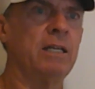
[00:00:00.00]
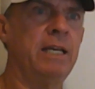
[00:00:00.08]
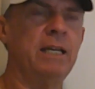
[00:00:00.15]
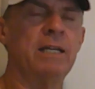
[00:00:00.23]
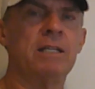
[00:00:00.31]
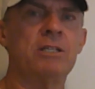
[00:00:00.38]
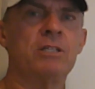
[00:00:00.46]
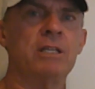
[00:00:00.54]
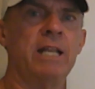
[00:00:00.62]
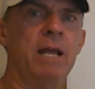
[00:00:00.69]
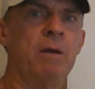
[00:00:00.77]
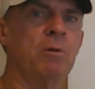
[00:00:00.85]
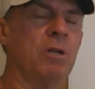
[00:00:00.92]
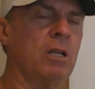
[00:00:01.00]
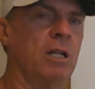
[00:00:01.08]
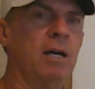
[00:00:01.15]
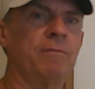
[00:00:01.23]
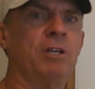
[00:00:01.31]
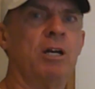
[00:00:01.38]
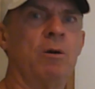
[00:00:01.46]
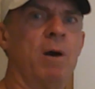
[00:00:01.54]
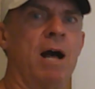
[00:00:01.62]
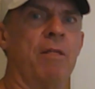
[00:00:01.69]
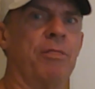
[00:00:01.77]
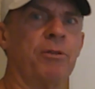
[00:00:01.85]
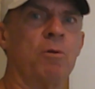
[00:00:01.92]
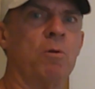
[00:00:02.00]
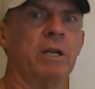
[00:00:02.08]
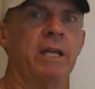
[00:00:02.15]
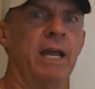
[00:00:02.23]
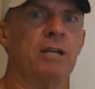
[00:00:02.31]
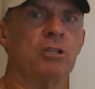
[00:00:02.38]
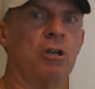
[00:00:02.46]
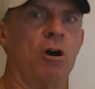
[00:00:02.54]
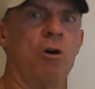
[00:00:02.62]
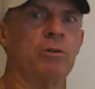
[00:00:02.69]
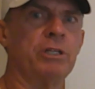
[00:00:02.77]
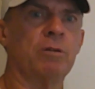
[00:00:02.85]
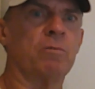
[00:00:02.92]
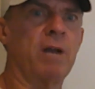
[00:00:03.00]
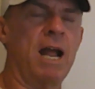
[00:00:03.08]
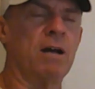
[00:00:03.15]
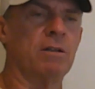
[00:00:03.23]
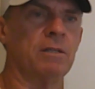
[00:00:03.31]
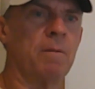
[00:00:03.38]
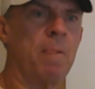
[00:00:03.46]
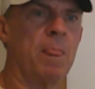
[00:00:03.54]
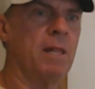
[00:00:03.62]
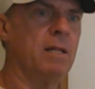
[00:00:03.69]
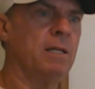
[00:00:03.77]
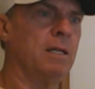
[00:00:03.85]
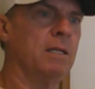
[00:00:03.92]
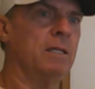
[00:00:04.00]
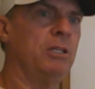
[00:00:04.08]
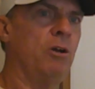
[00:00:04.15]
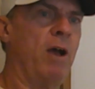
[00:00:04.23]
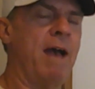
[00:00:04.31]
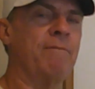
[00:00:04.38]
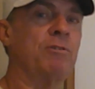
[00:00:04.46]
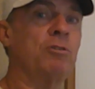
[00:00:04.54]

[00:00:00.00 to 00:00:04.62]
kids and they would love to go out and throw and catch all year round. You have